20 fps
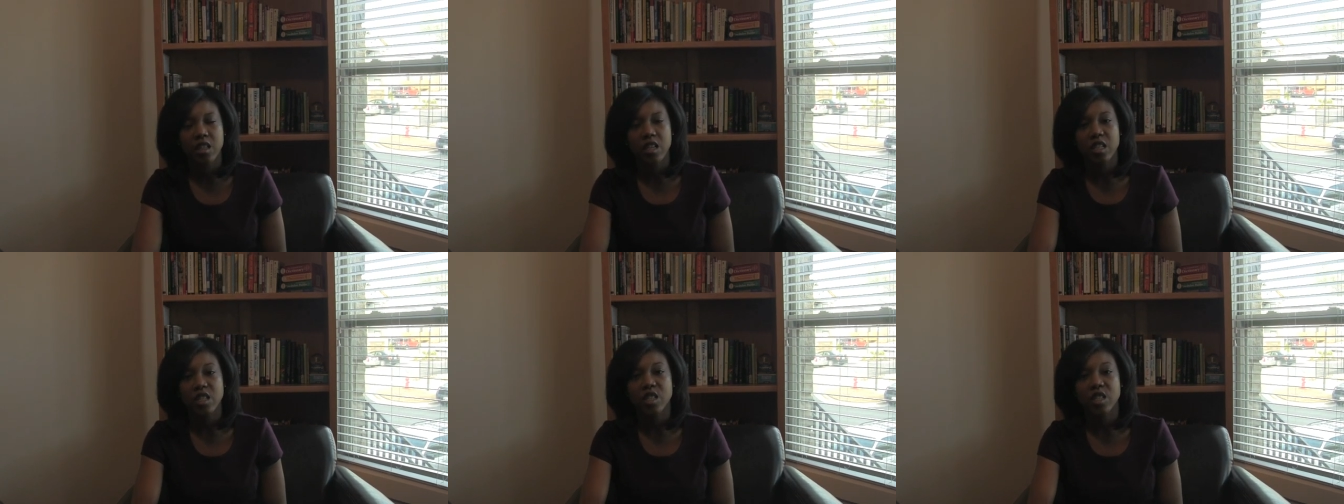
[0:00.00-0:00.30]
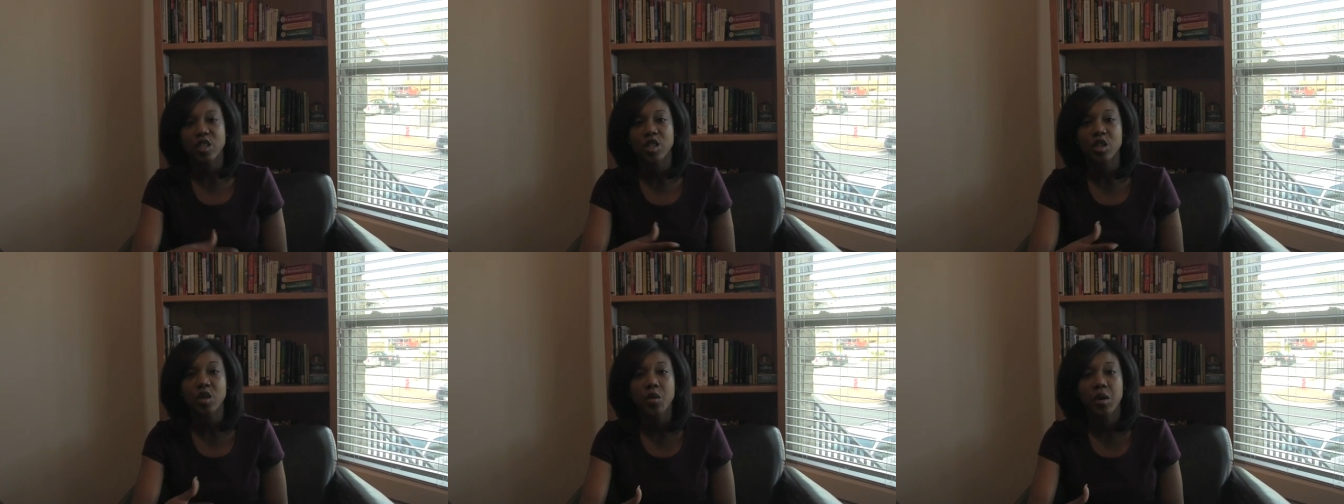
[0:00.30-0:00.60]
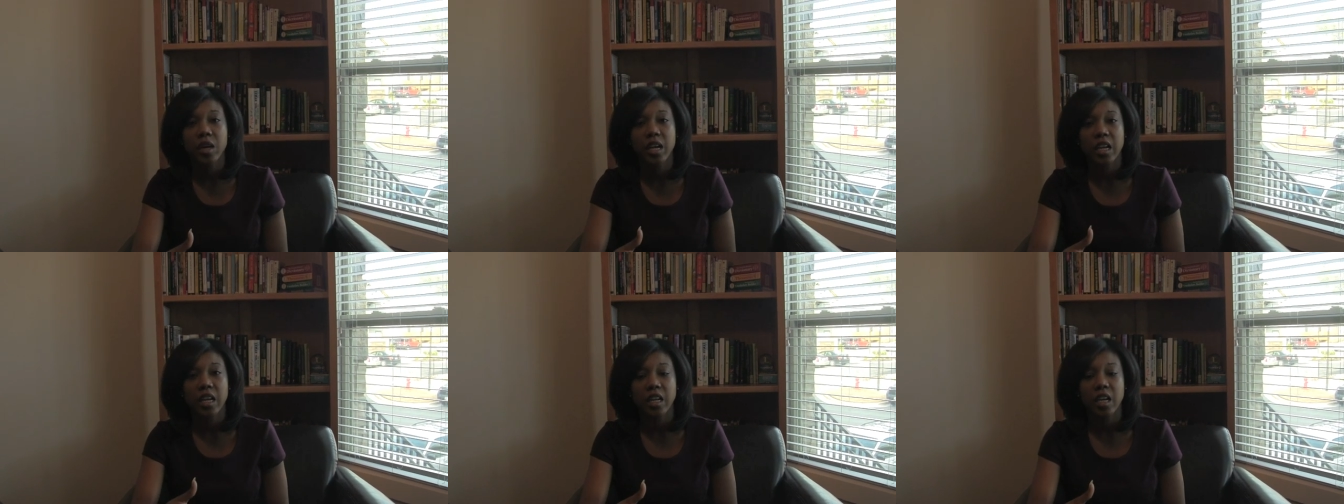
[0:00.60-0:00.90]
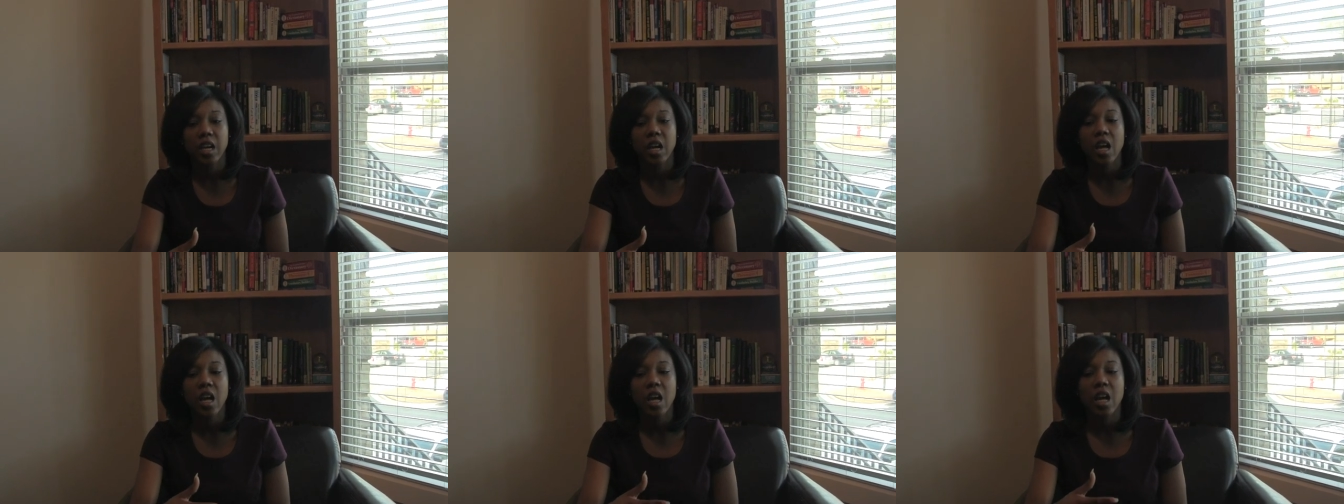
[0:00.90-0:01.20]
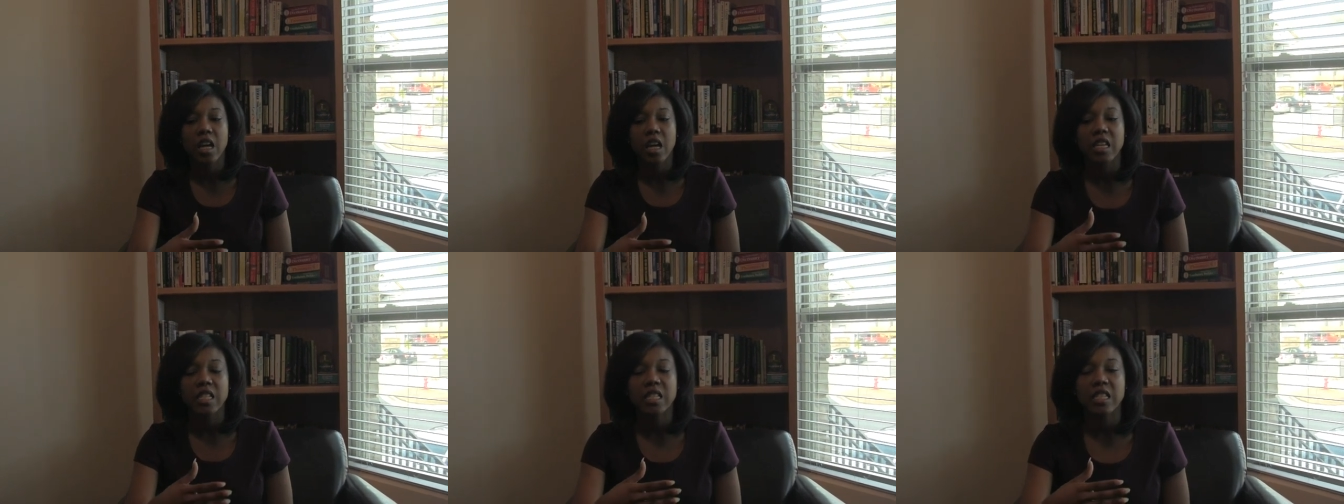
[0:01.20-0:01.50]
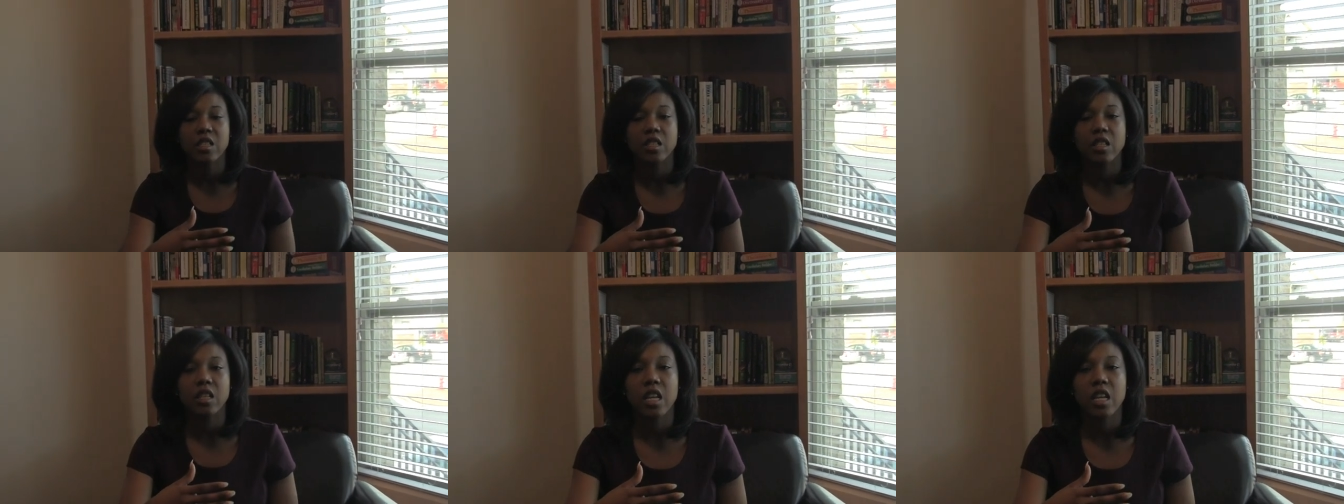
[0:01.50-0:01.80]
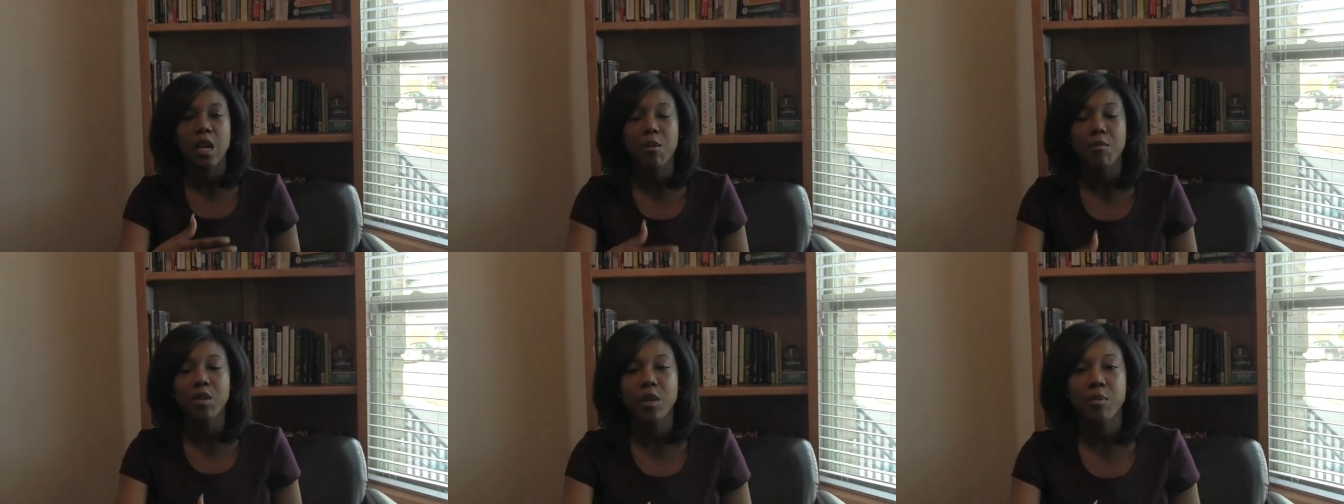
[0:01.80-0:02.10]
is doing is
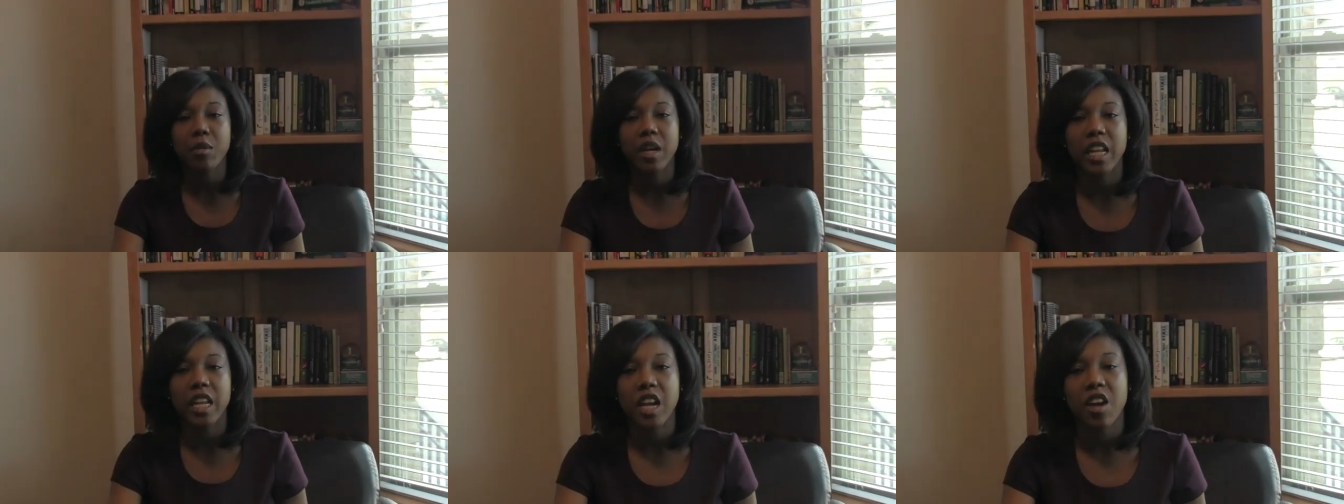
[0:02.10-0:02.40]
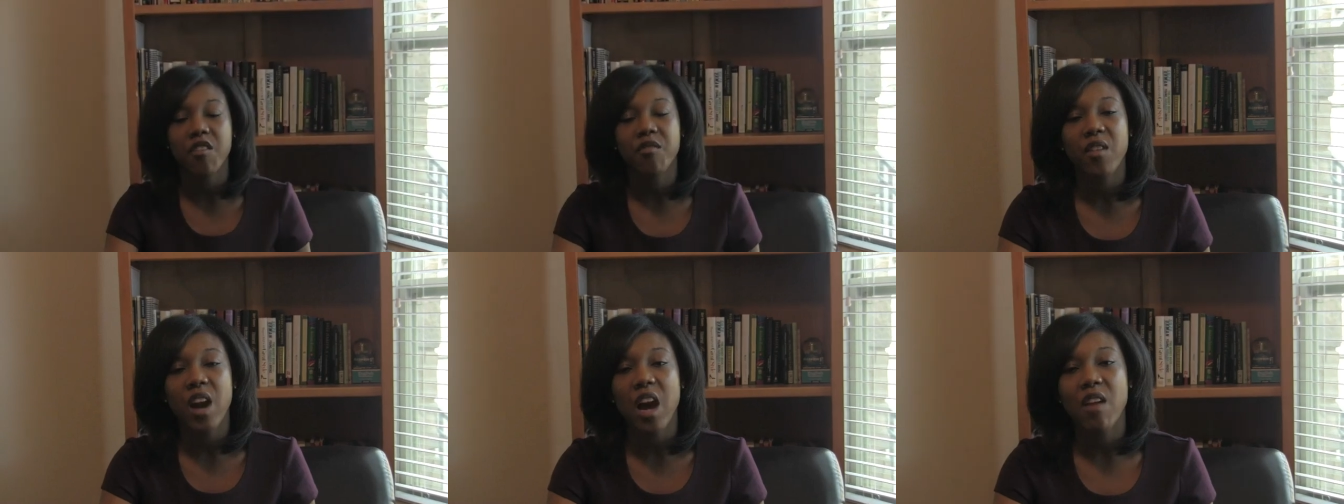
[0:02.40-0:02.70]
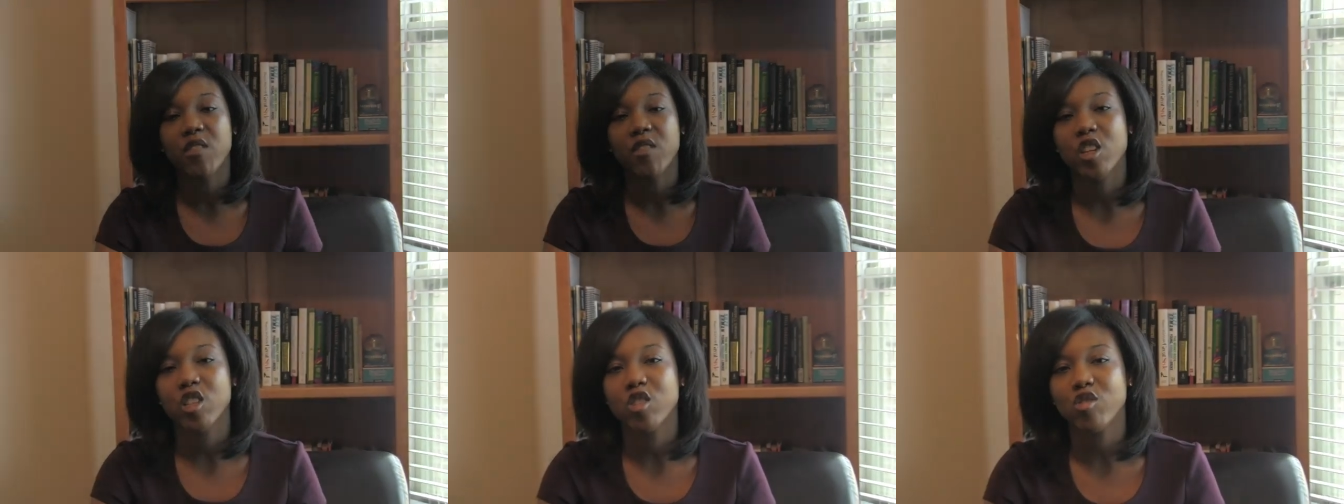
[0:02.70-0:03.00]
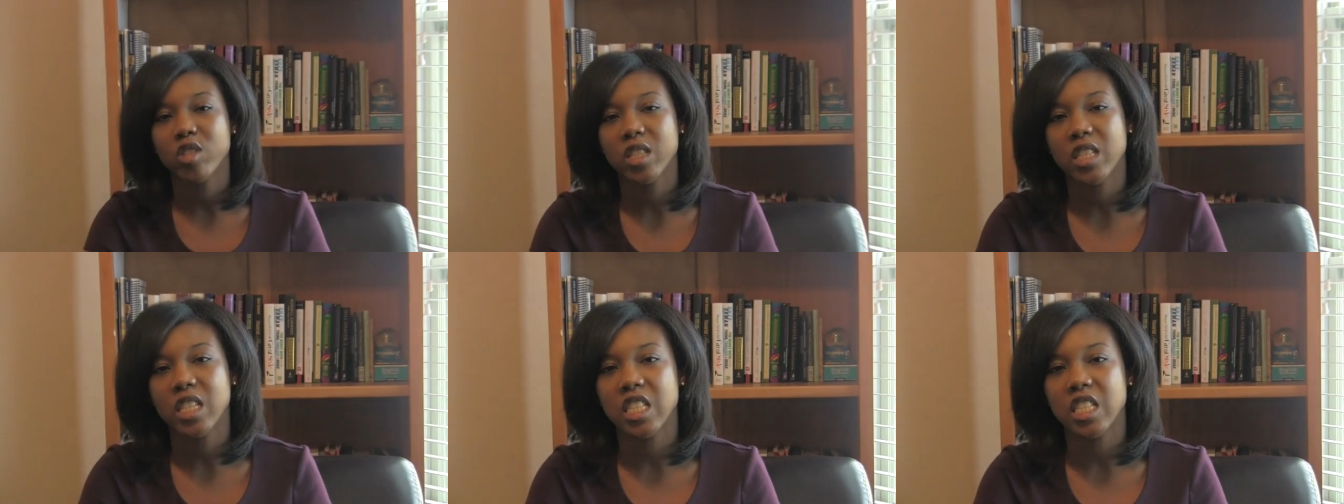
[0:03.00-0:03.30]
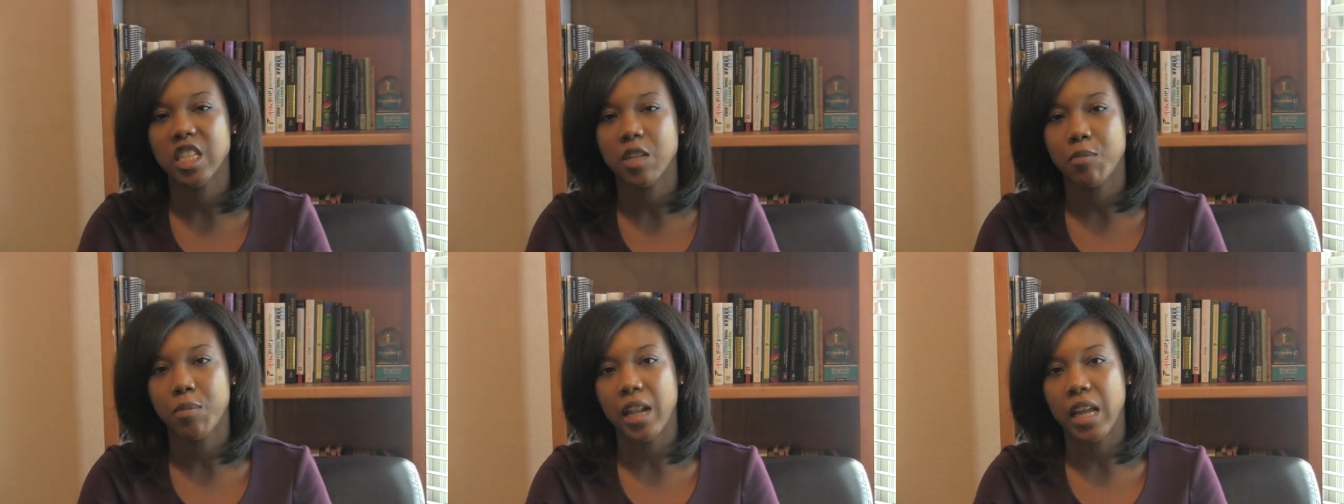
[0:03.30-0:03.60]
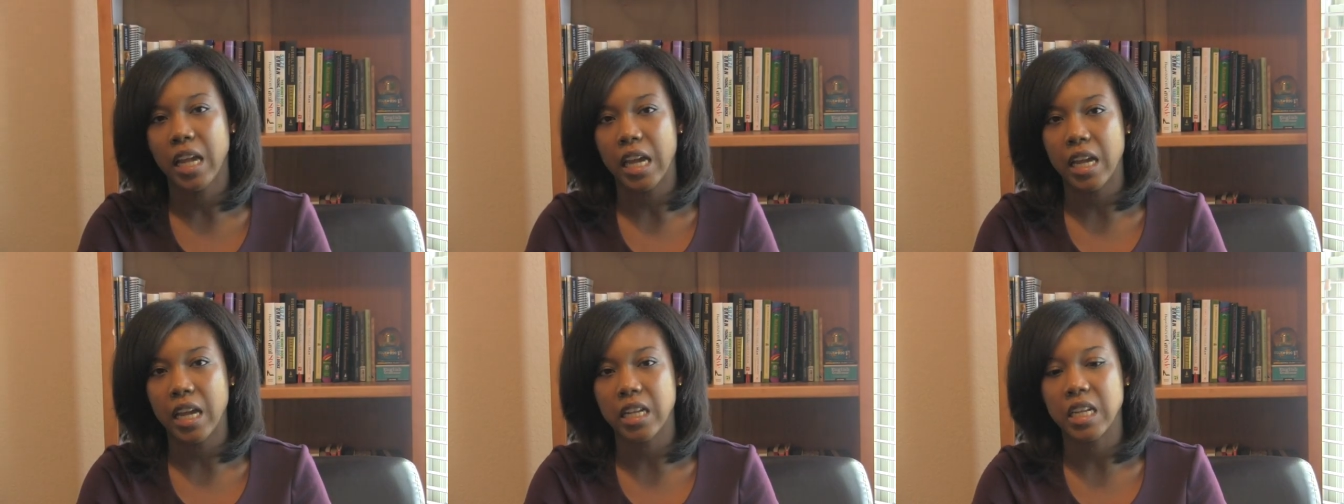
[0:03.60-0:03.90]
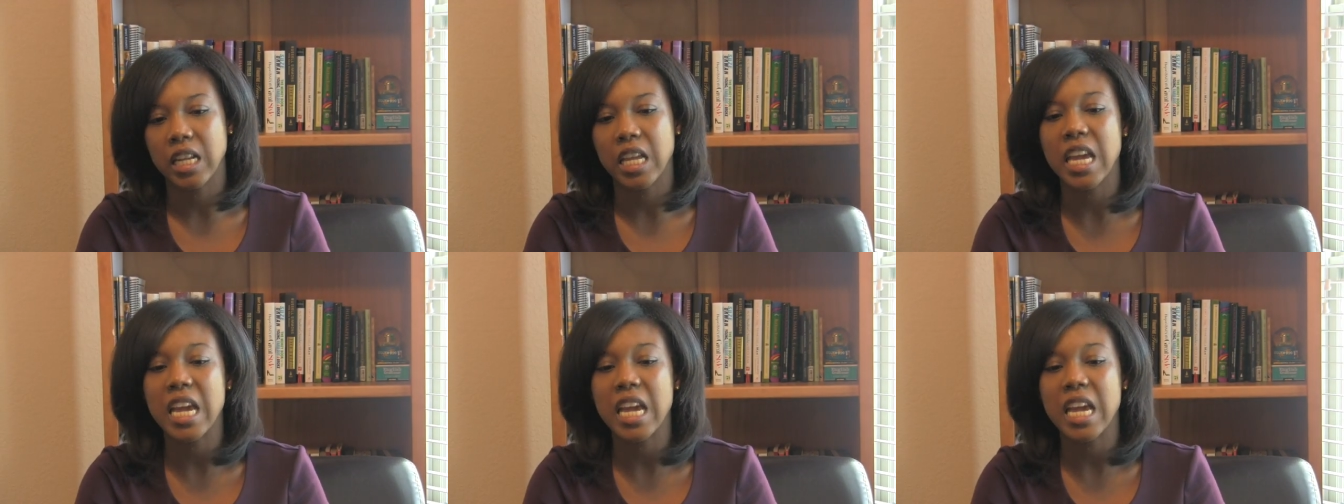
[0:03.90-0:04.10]
implementing a five-year strategic plan.